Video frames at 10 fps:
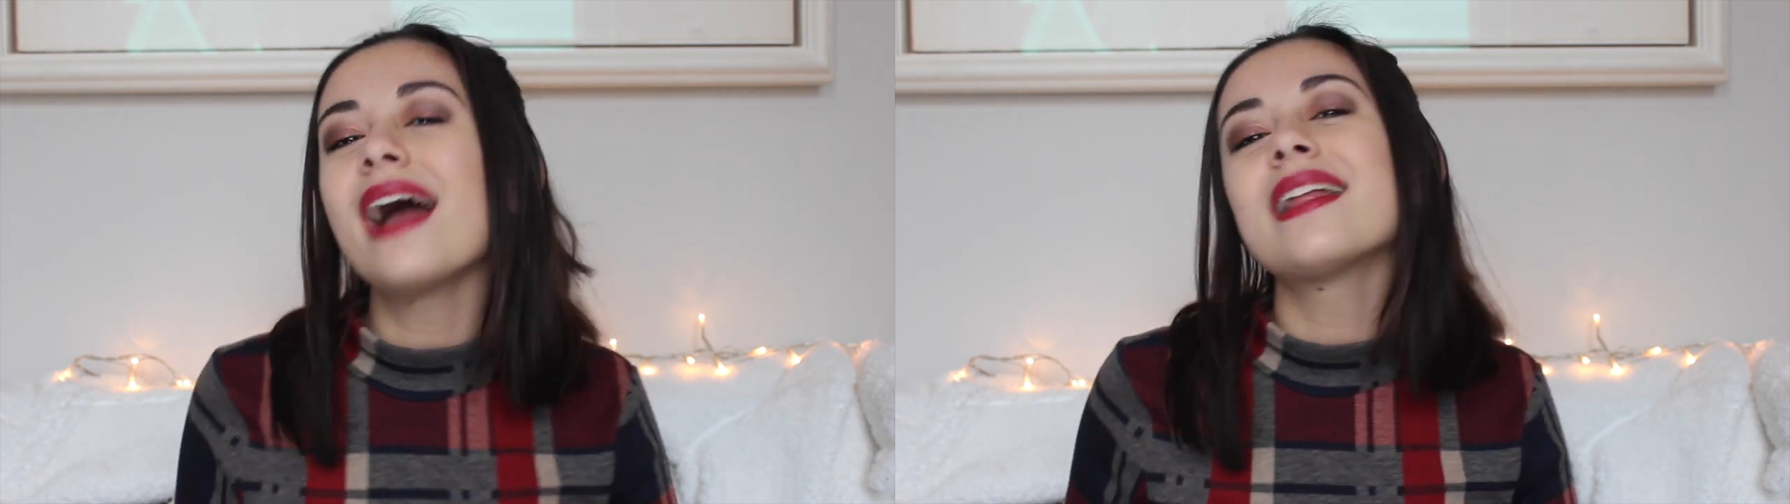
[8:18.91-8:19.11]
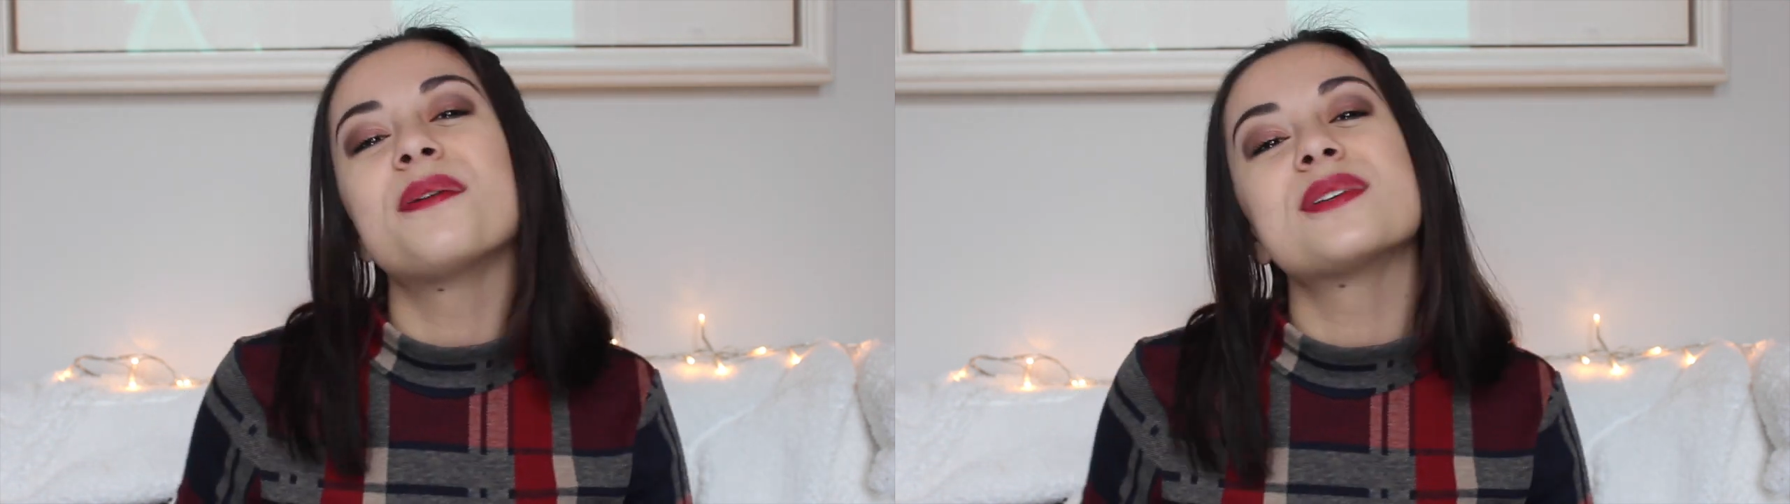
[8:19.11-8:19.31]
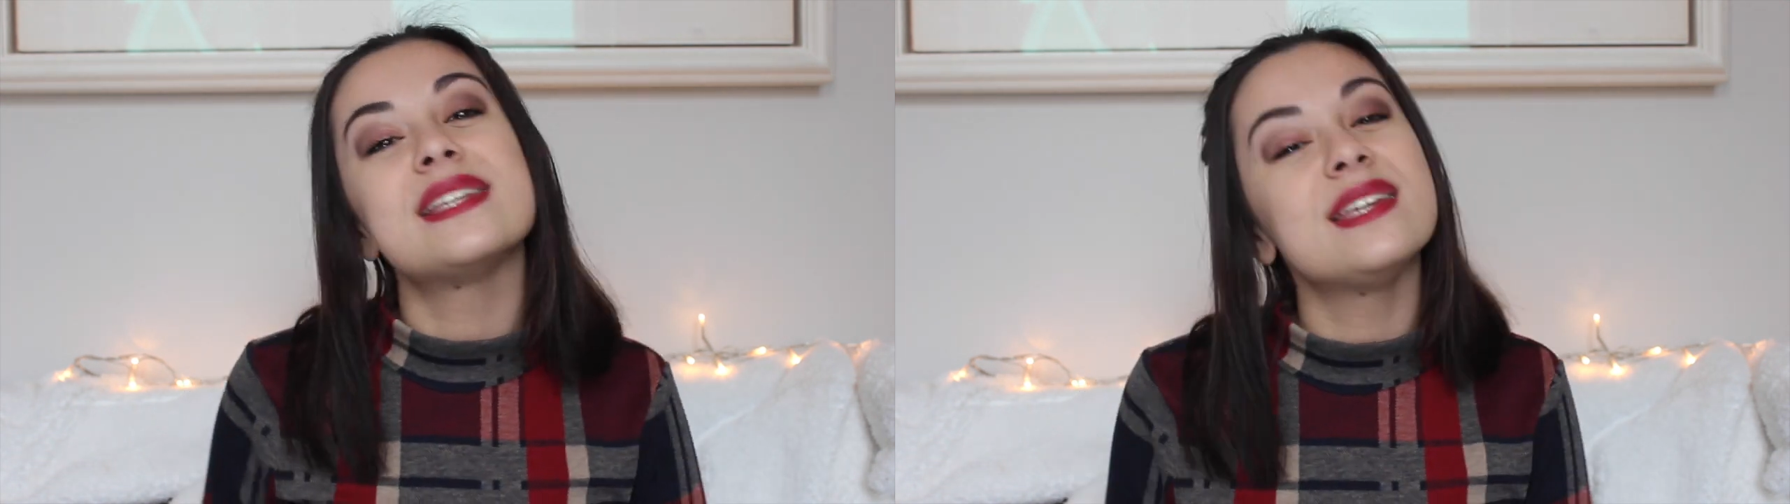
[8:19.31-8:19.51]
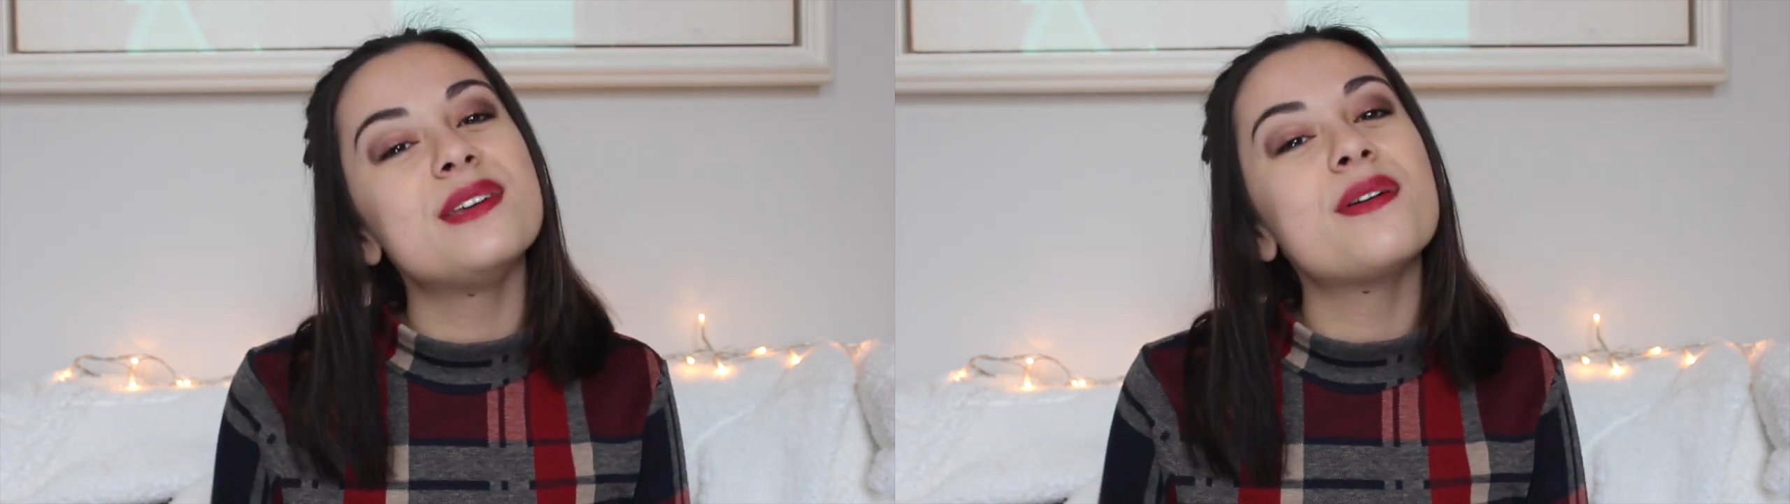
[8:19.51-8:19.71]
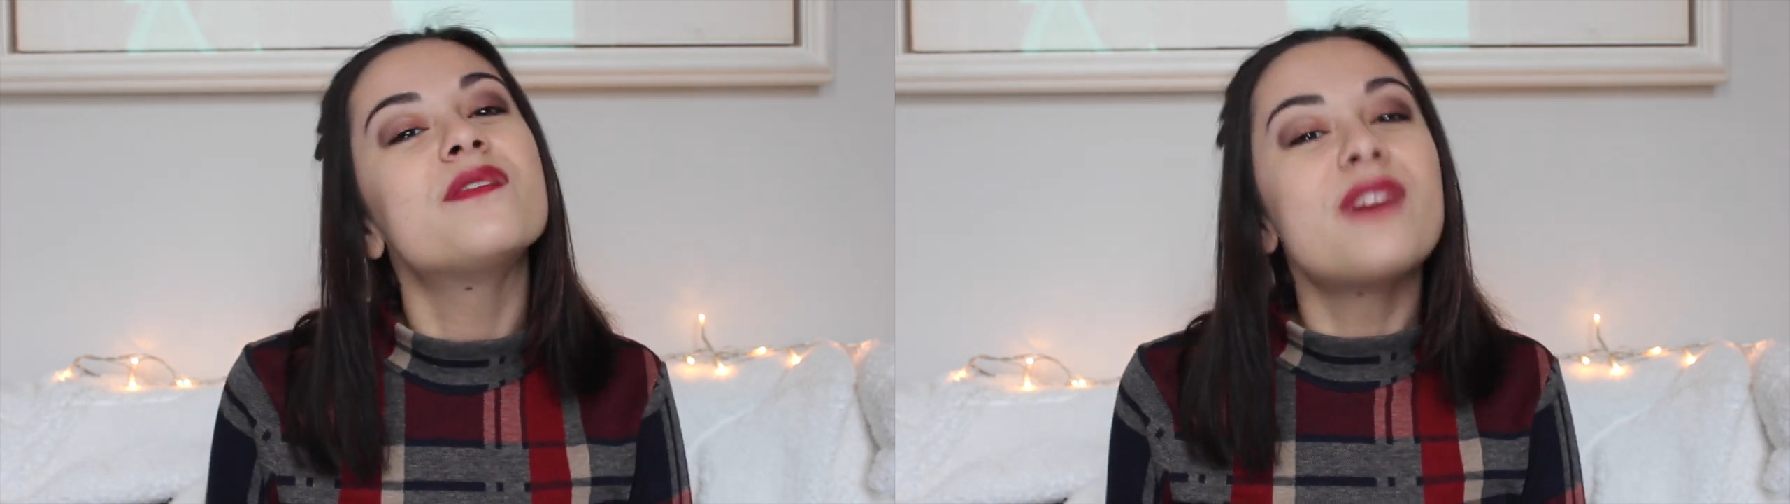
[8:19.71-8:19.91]
and I will see
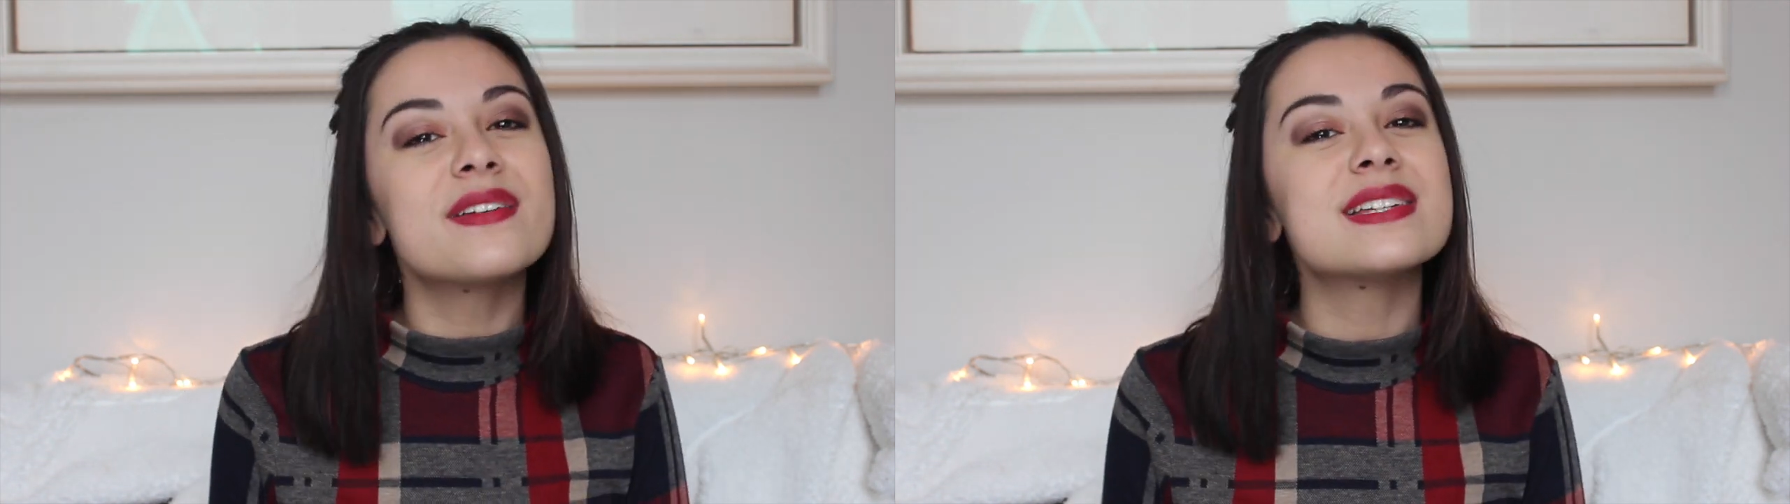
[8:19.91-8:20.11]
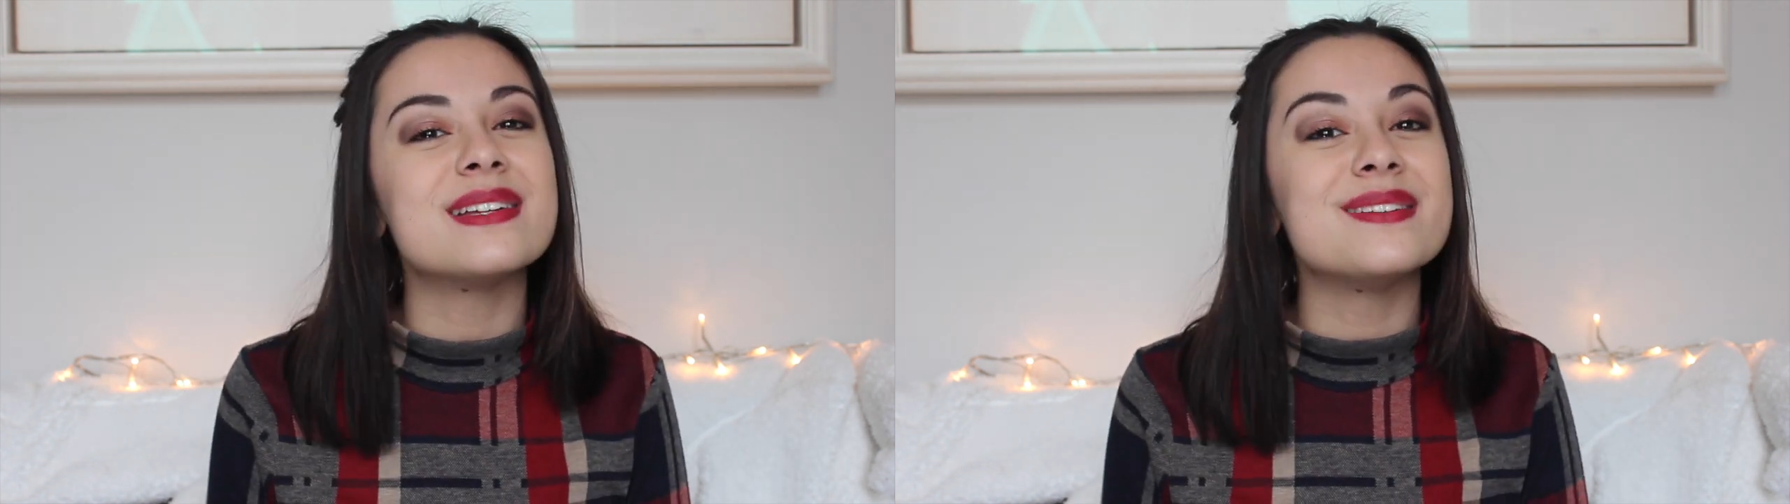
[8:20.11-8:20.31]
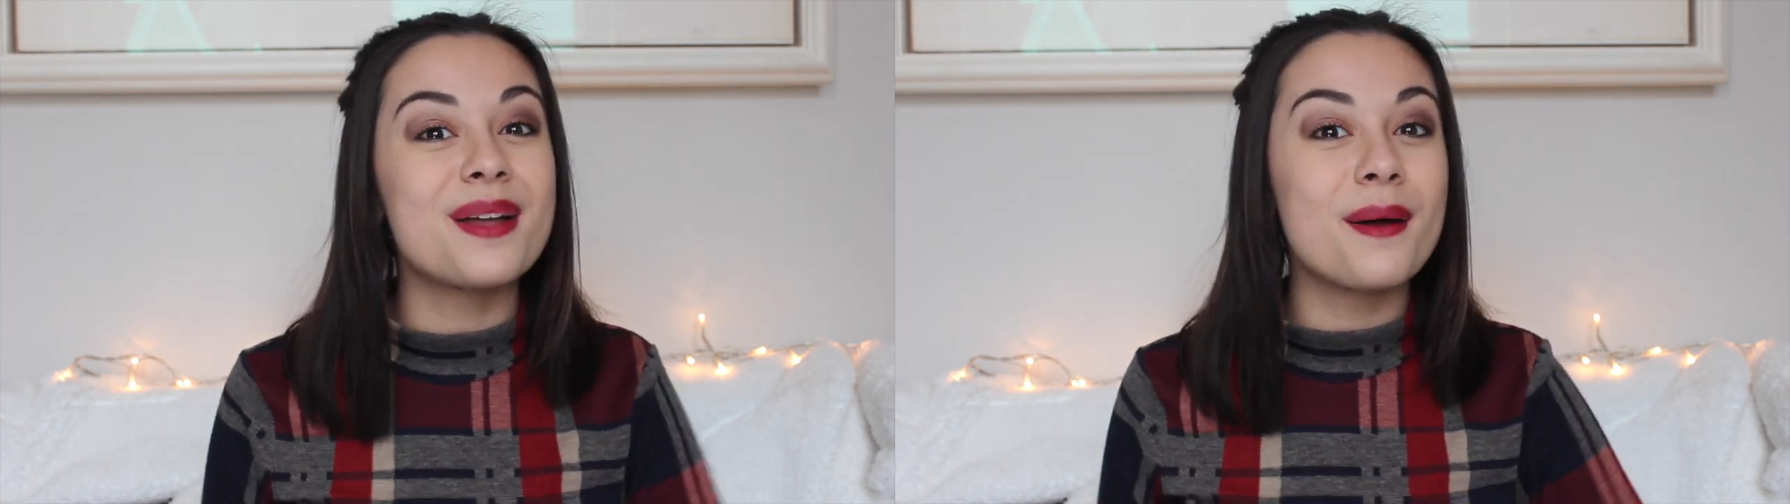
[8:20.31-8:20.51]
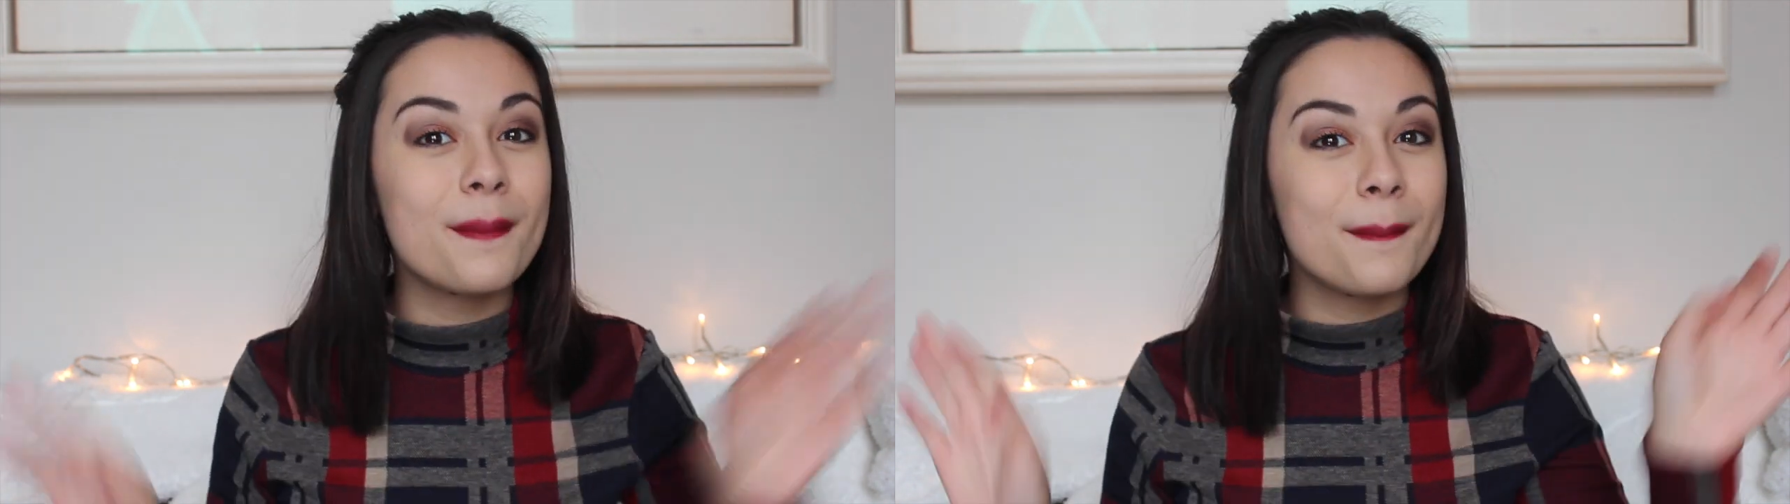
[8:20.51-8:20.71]
you very soon.